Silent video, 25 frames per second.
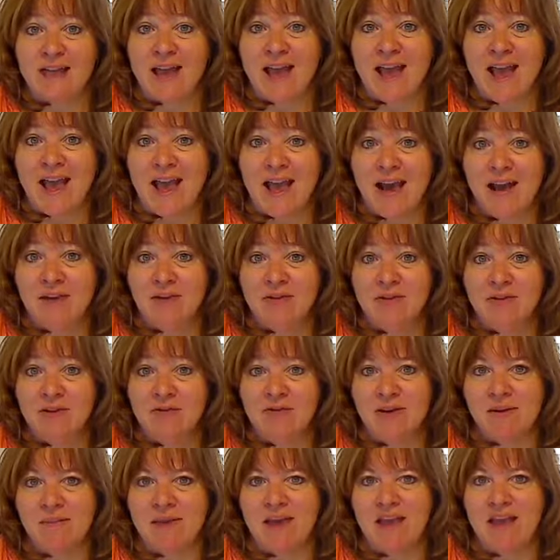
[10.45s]
How
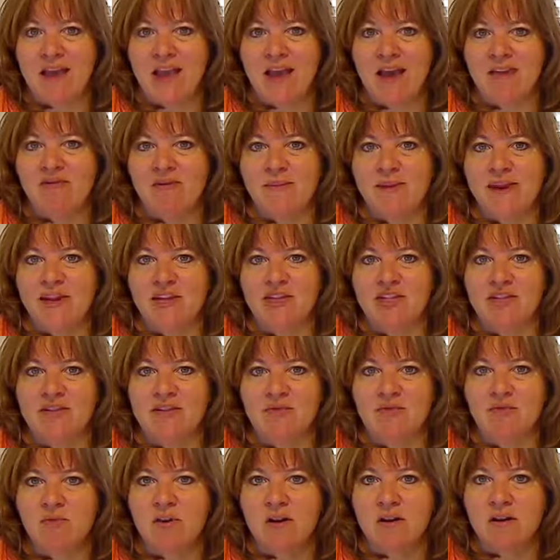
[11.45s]
do I make
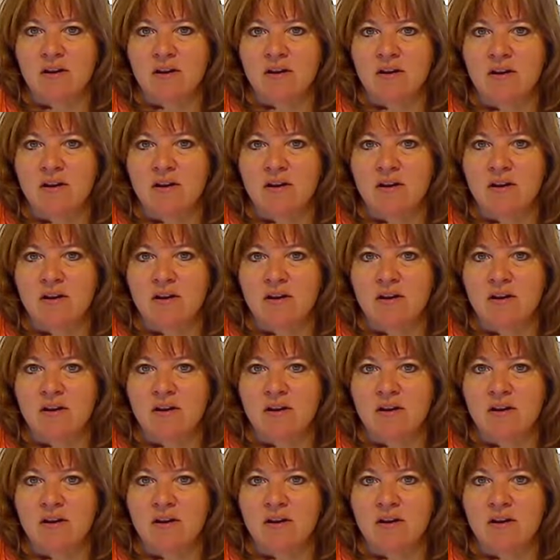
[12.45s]
affirmations work?